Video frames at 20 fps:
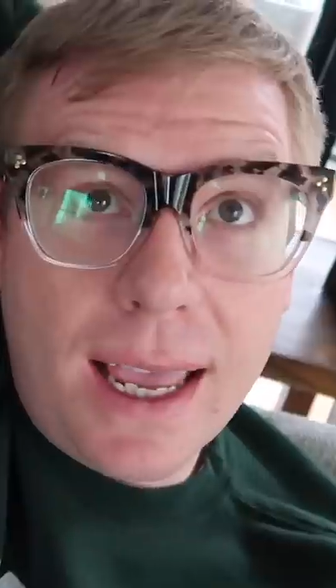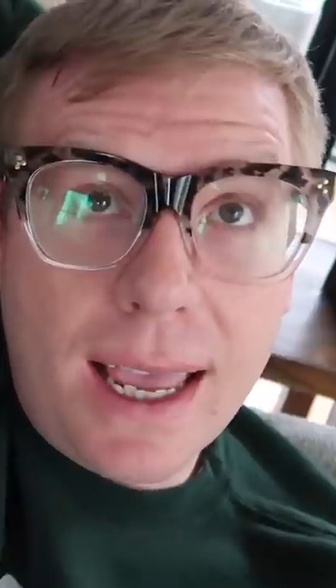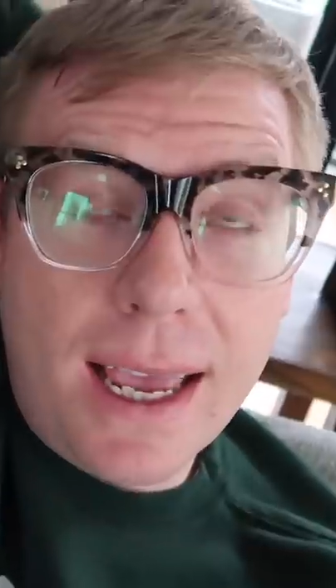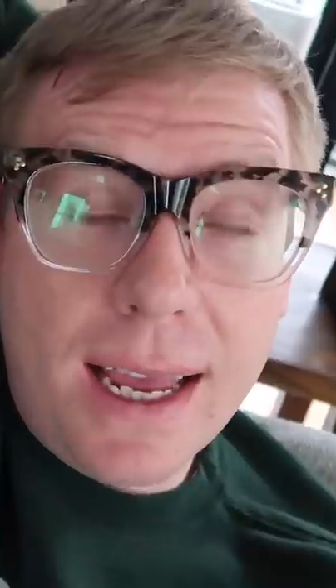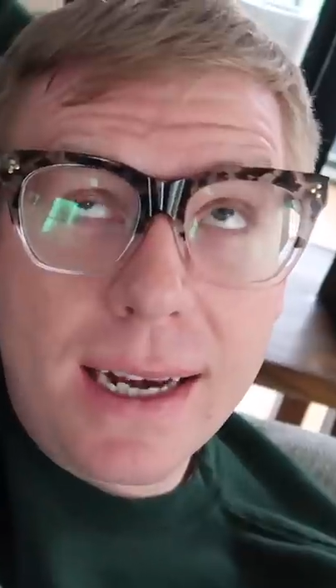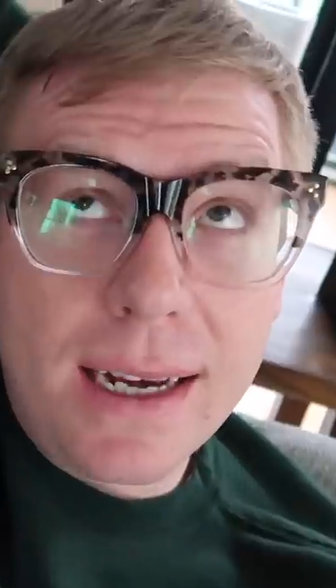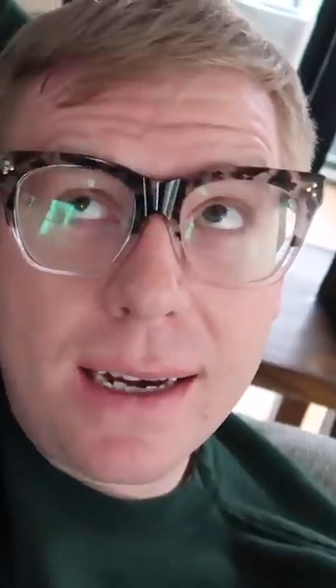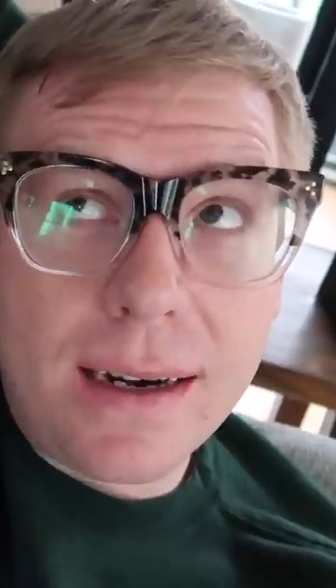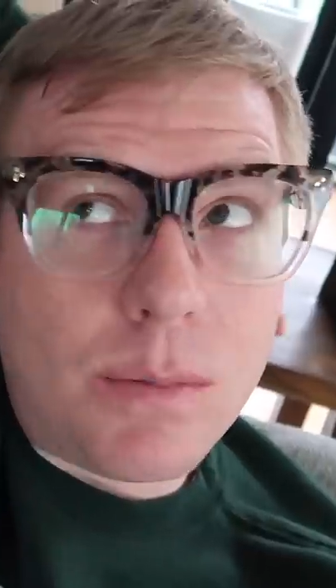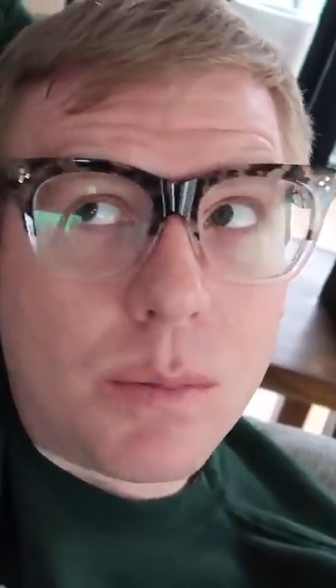I
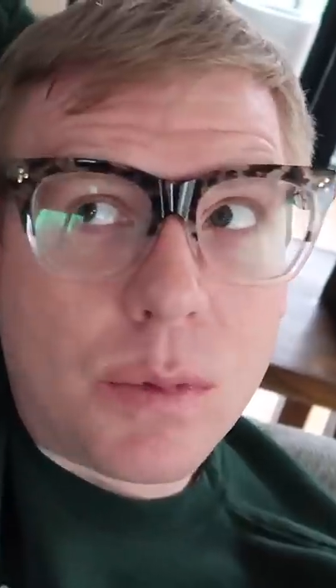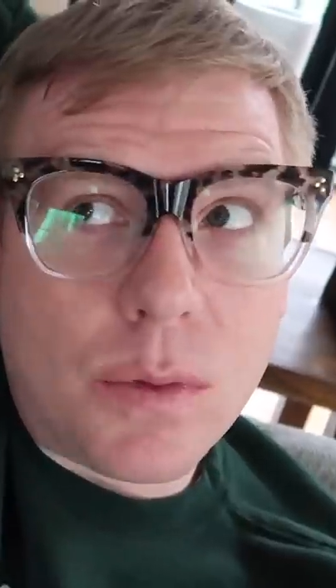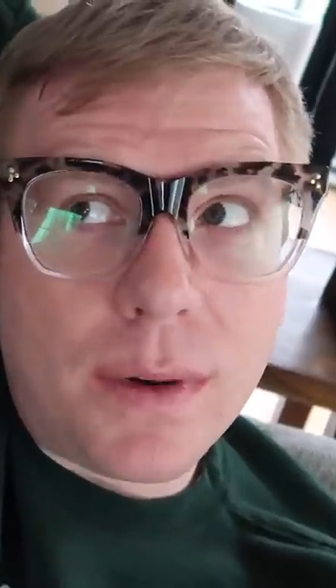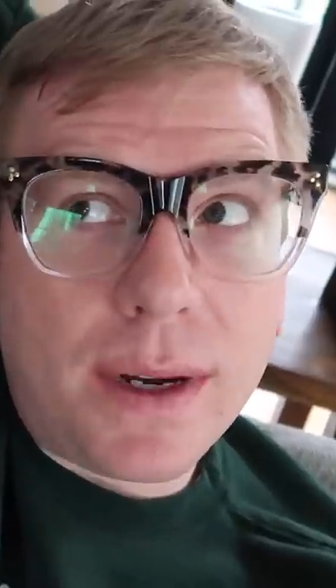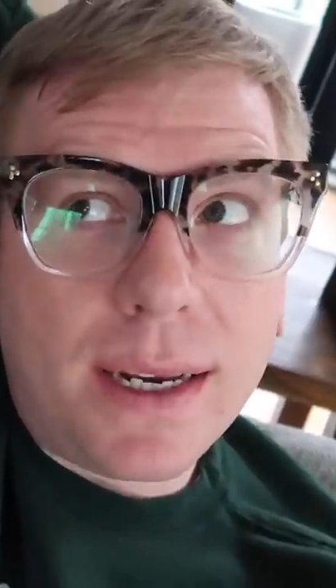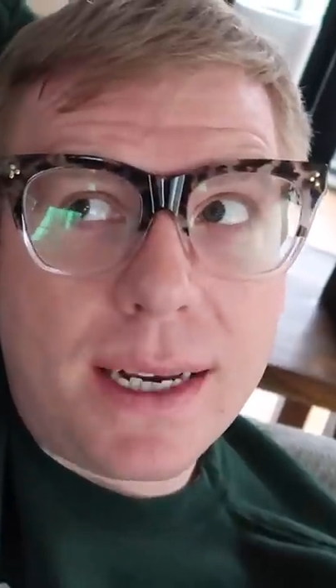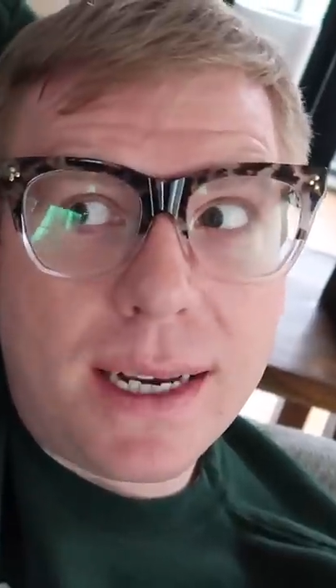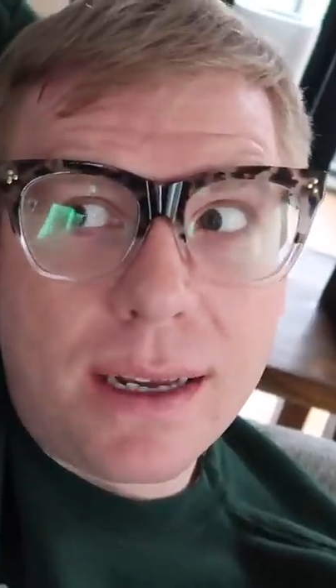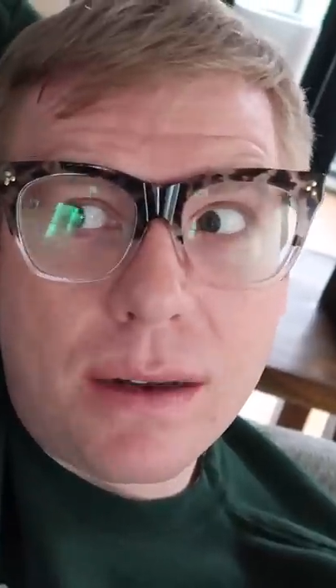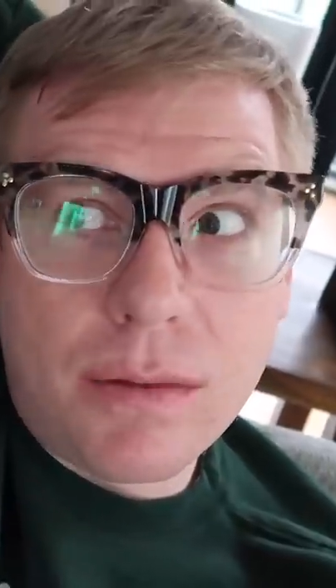ended up
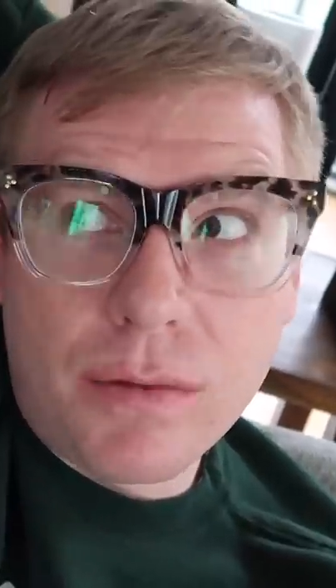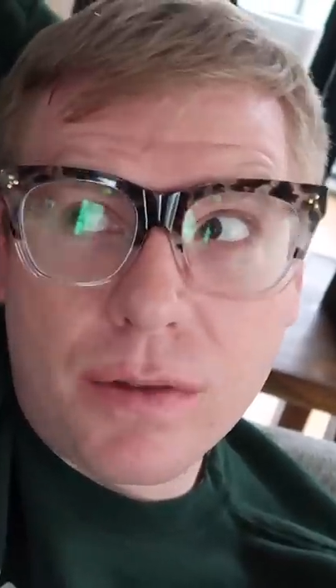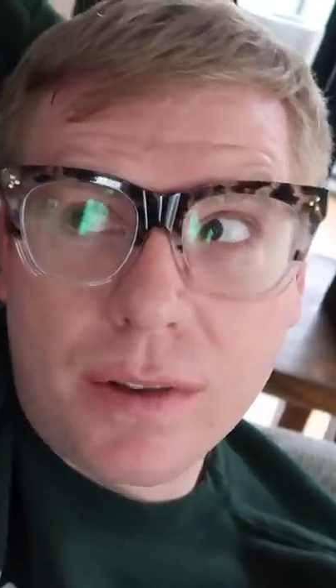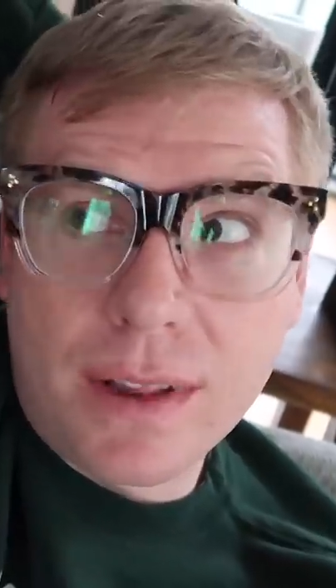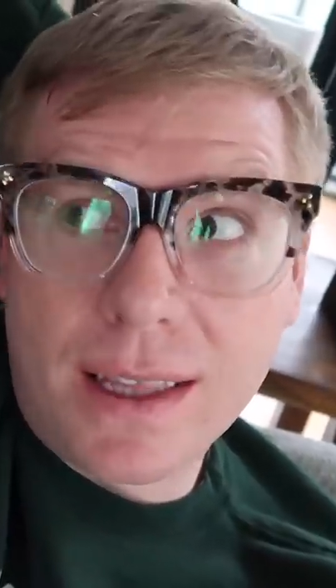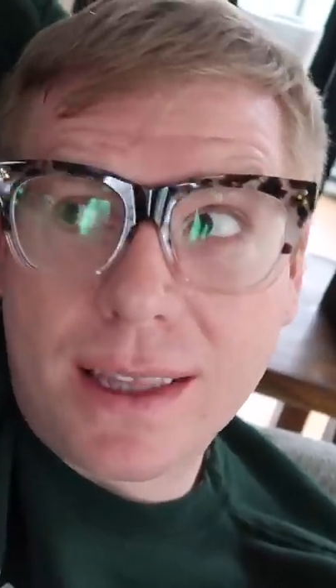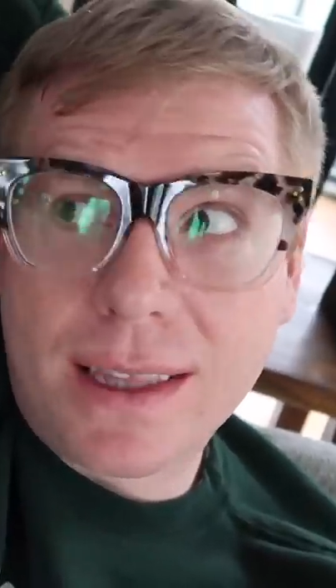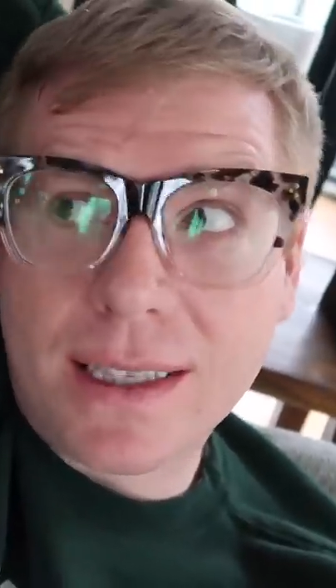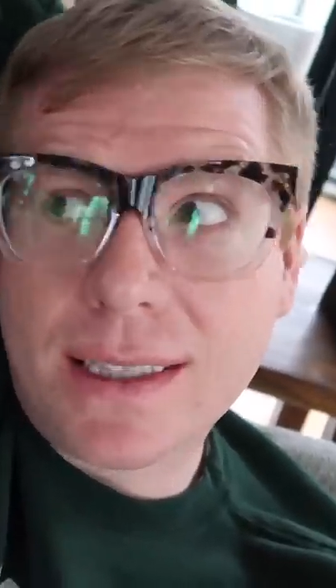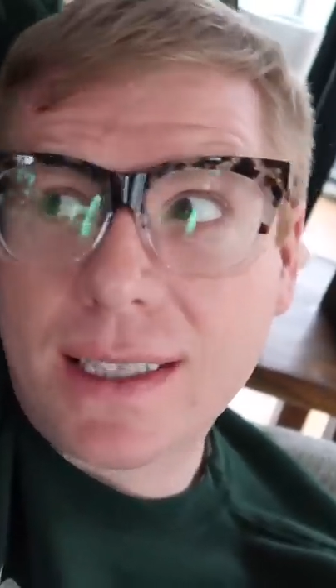reading for
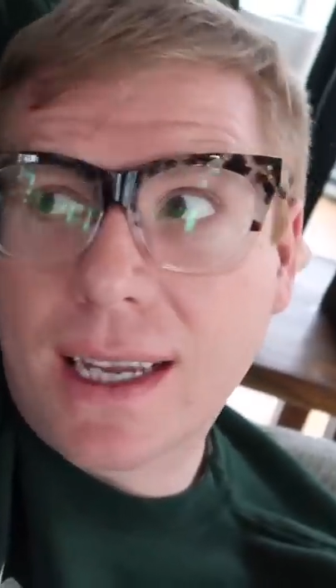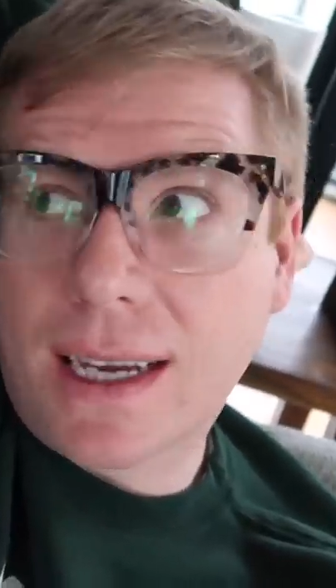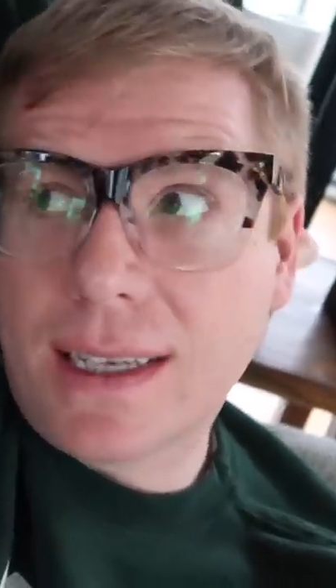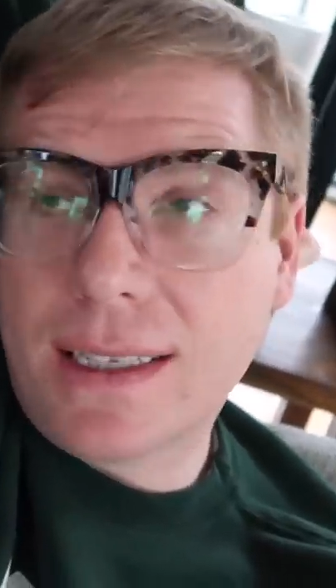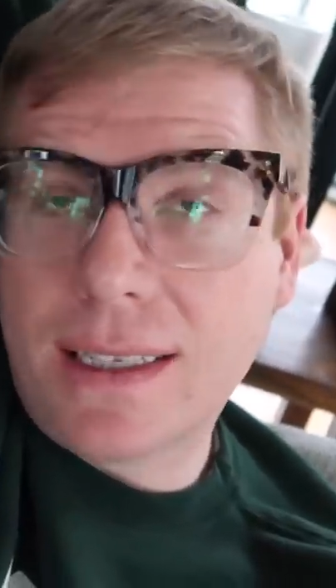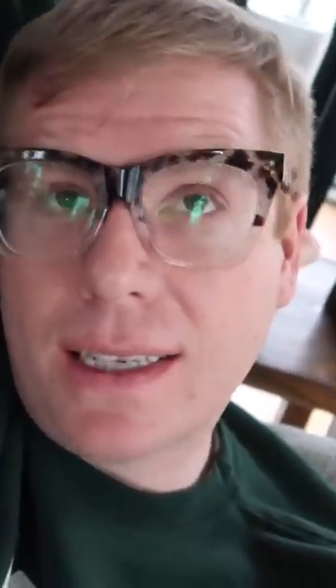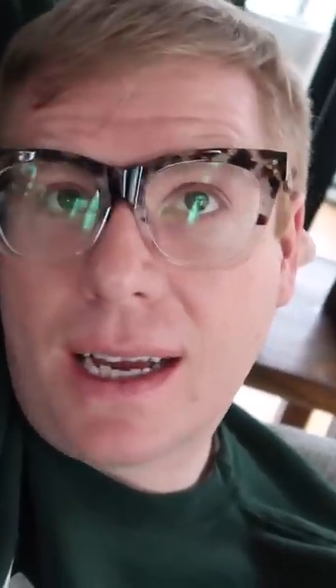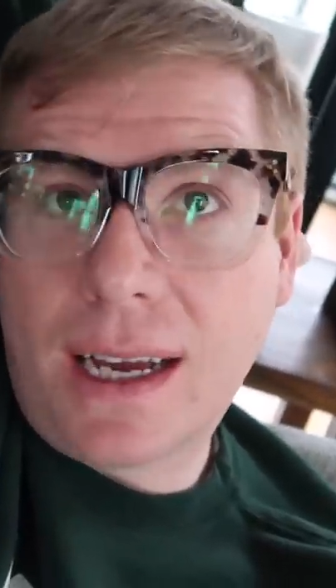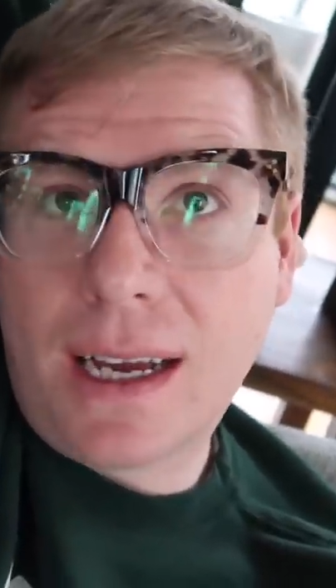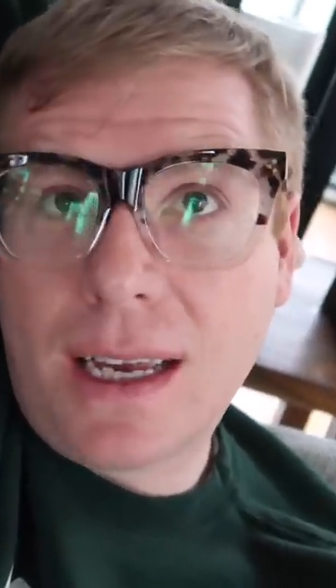like the
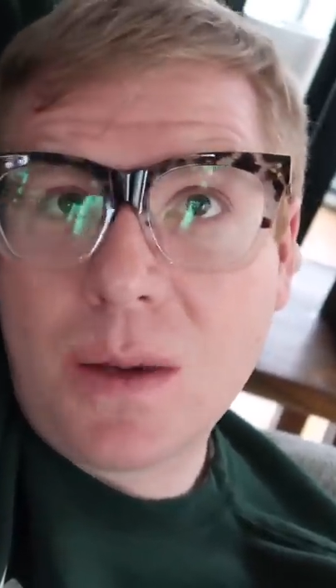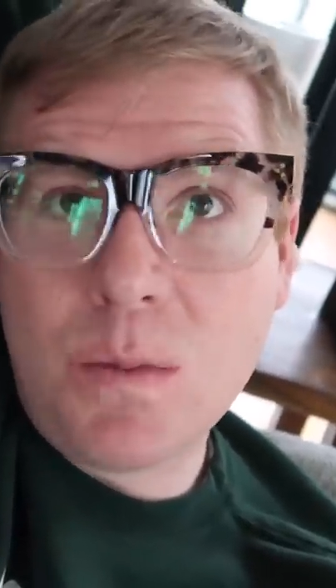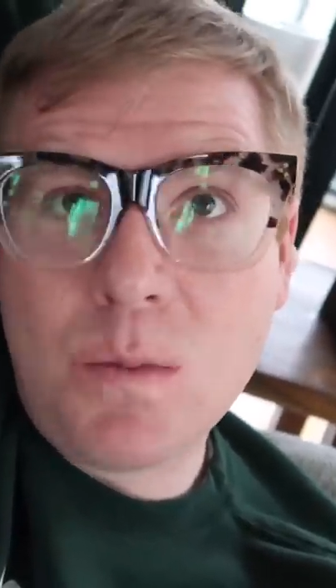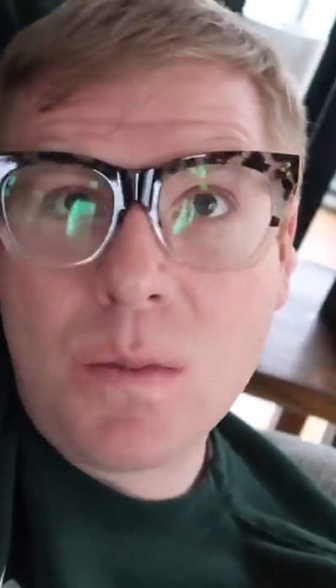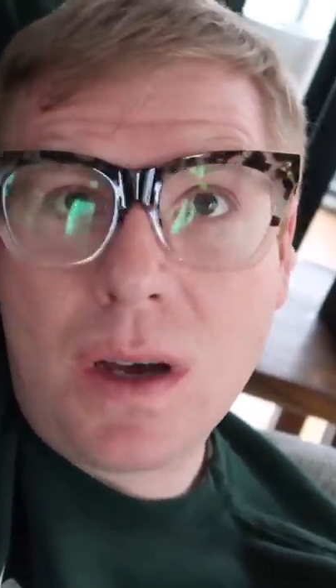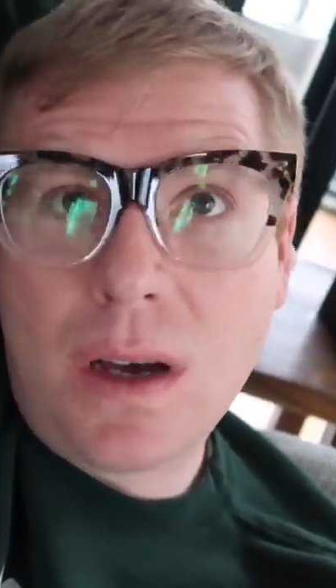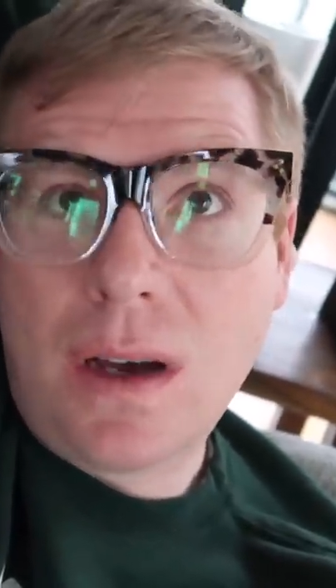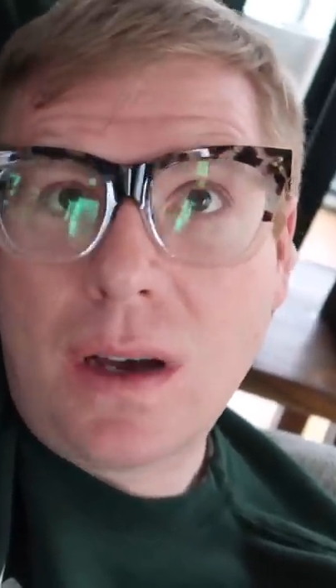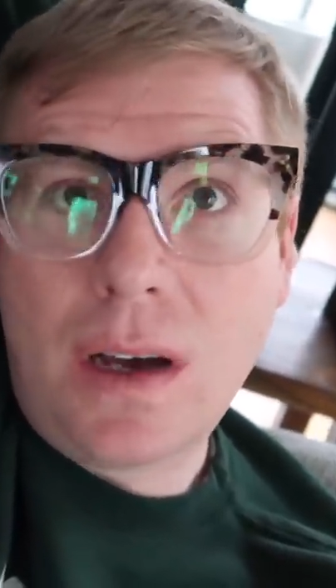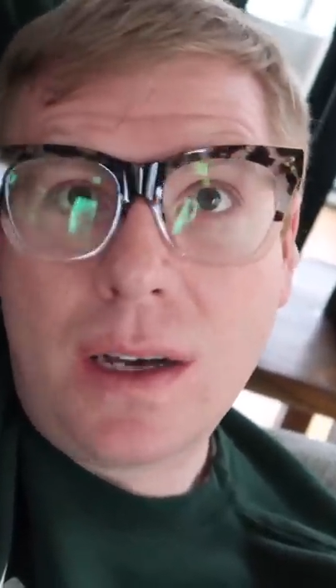second time